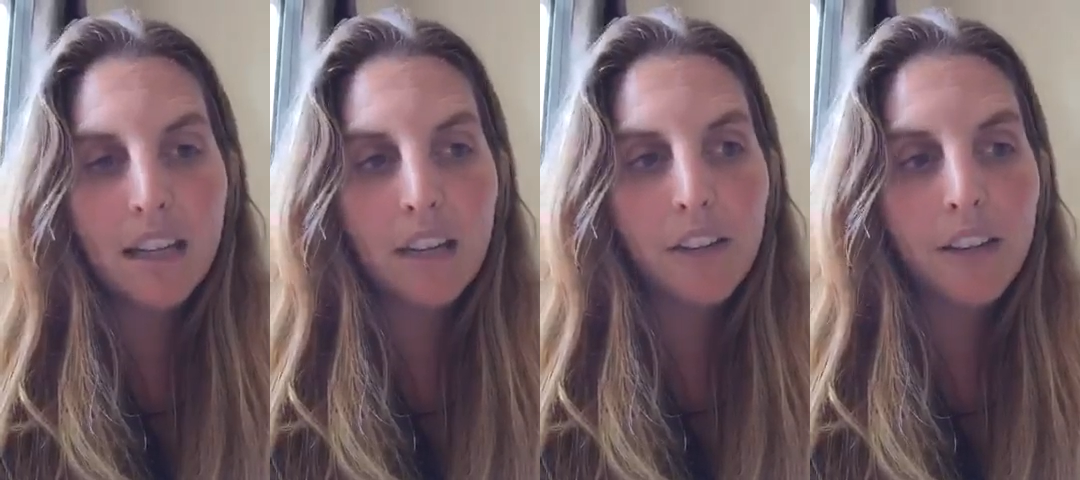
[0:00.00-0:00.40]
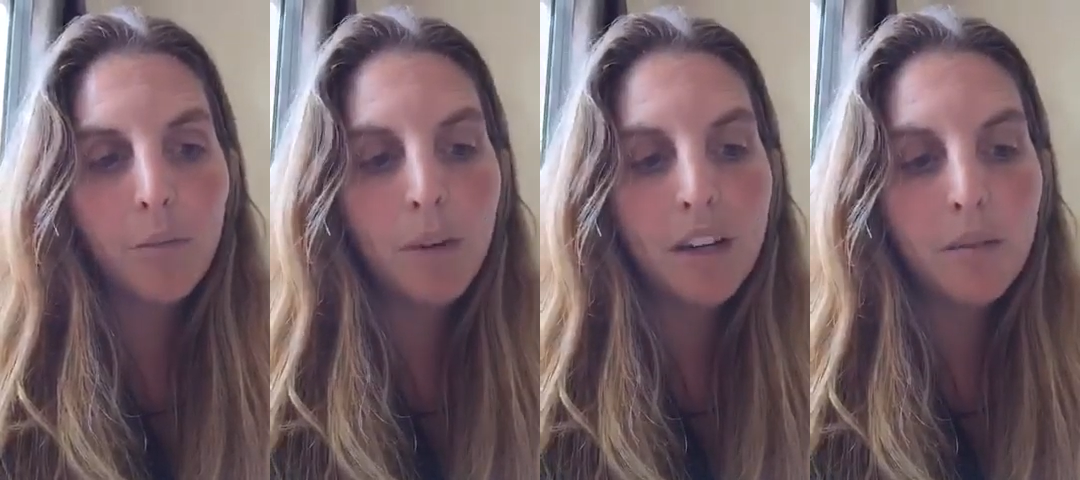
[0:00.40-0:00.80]
And I think
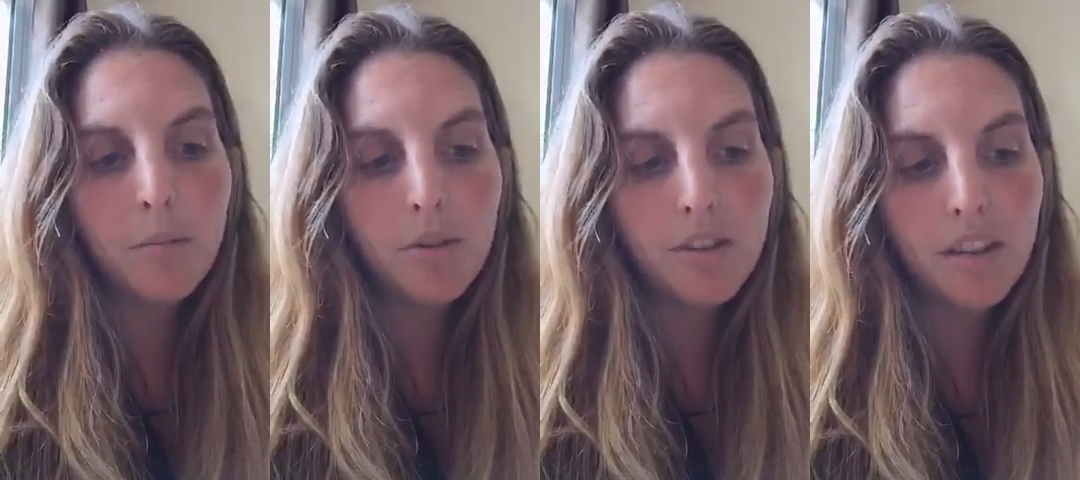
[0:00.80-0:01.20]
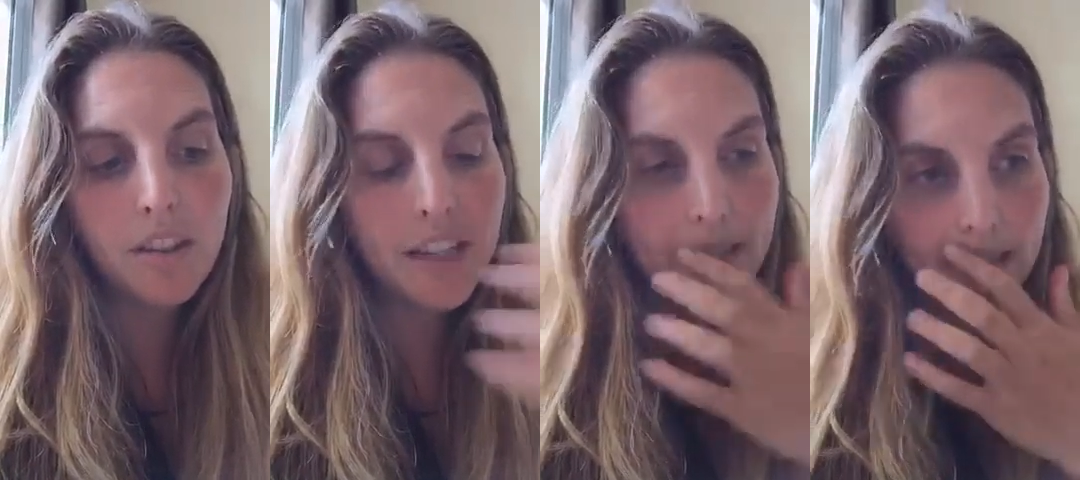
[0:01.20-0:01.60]
one of the
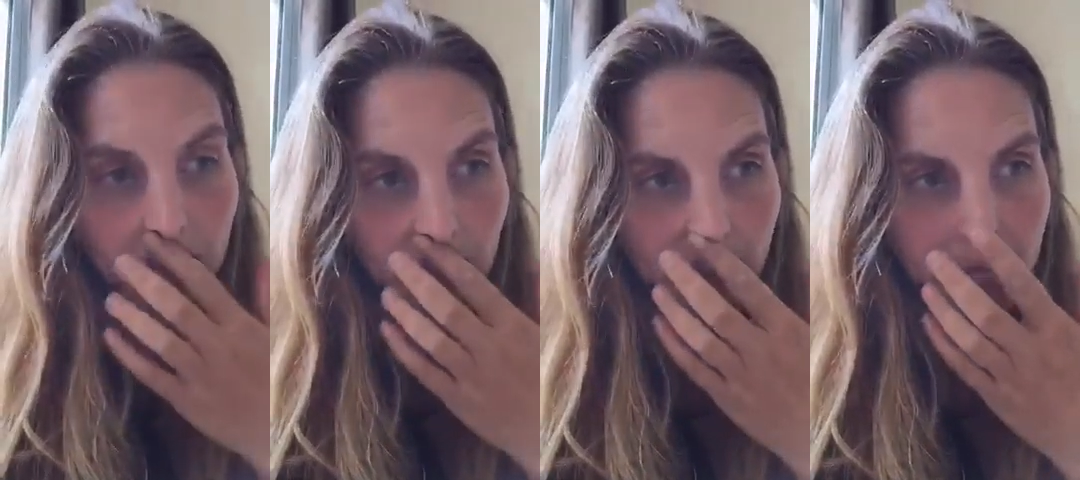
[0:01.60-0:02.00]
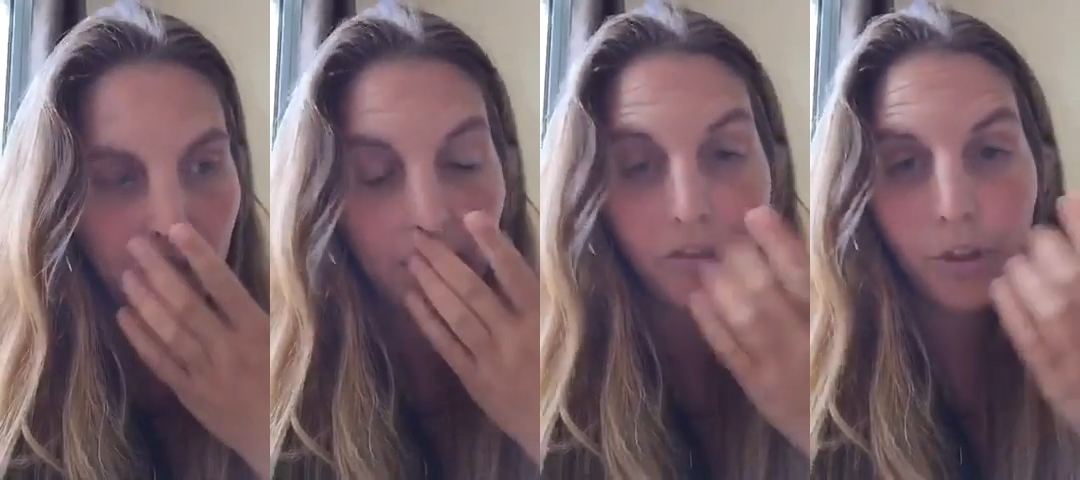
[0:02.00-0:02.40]
things that
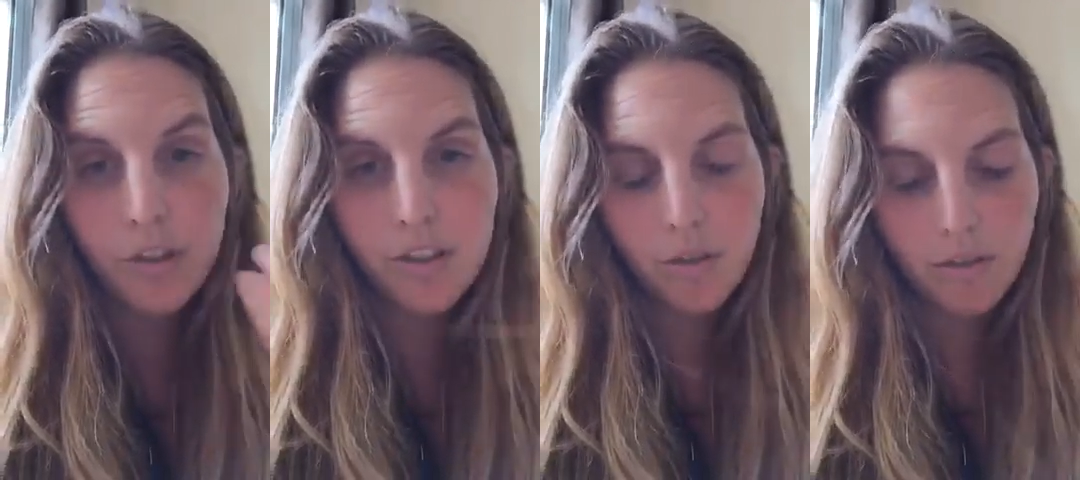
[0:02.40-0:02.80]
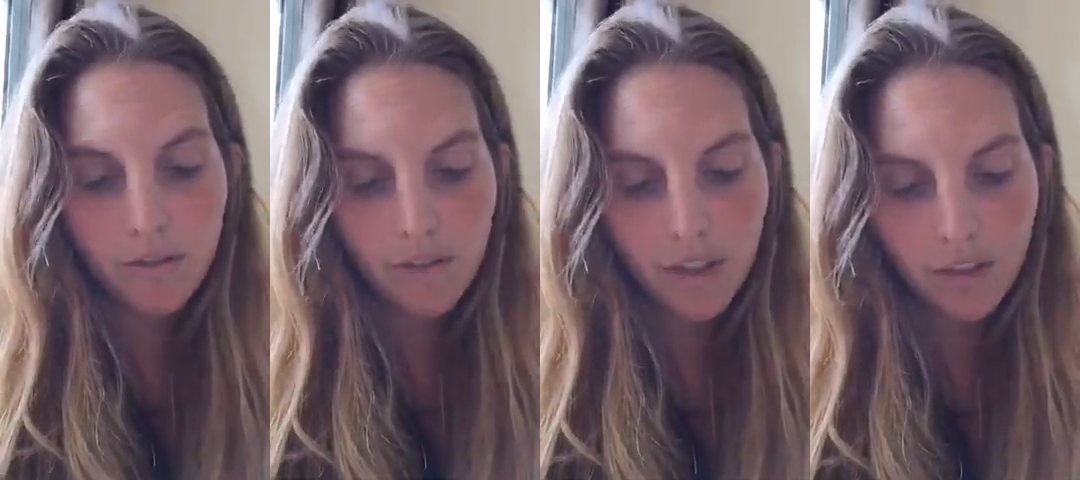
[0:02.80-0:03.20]
I've learned sort of
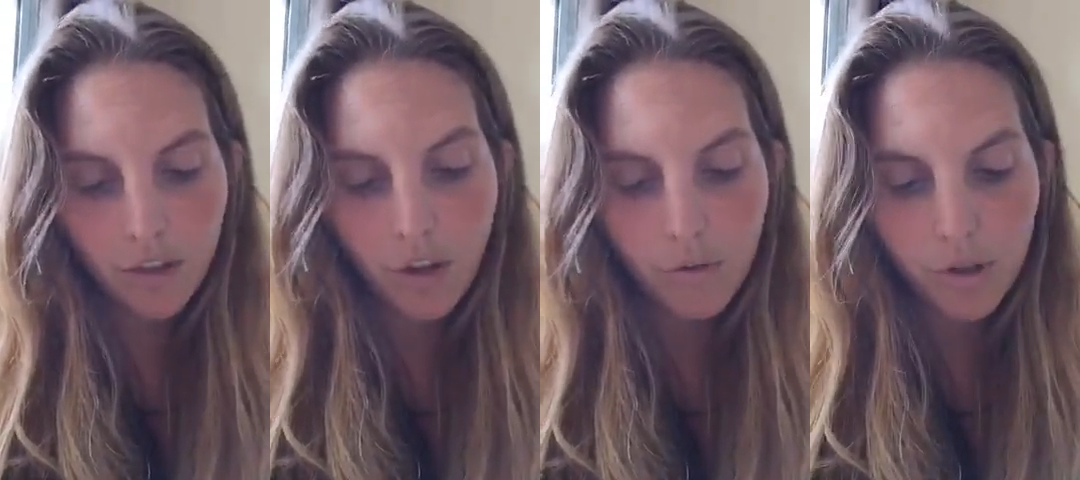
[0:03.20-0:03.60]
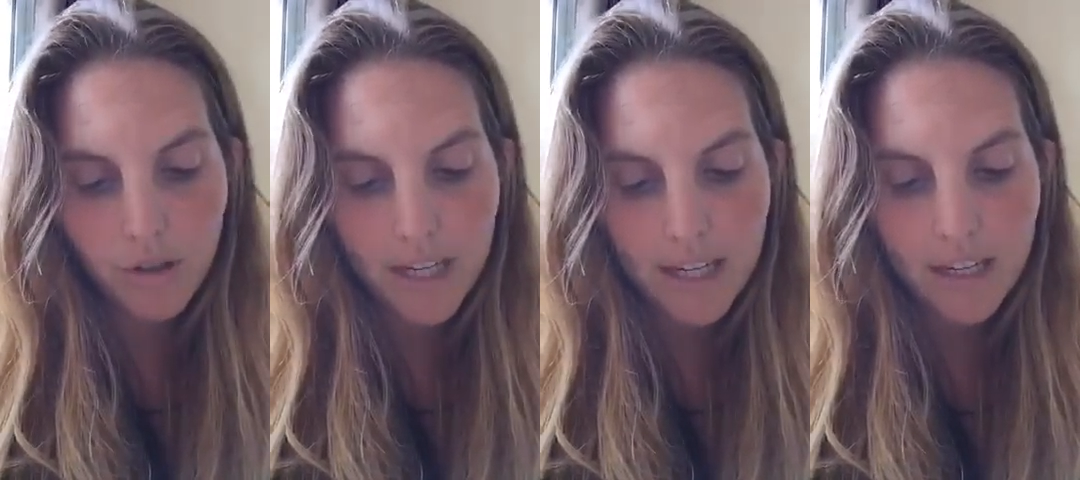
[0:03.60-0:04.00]
even in the coach
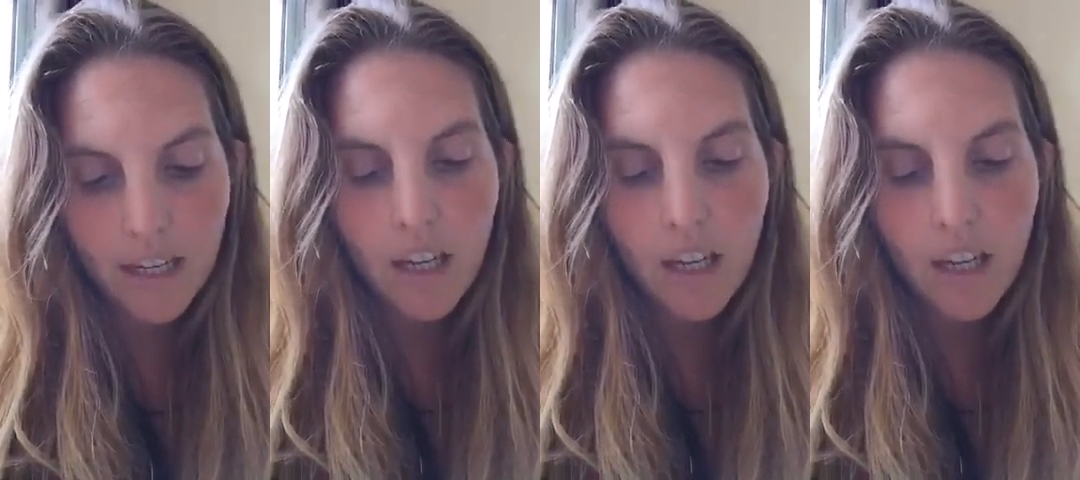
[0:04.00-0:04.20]
training,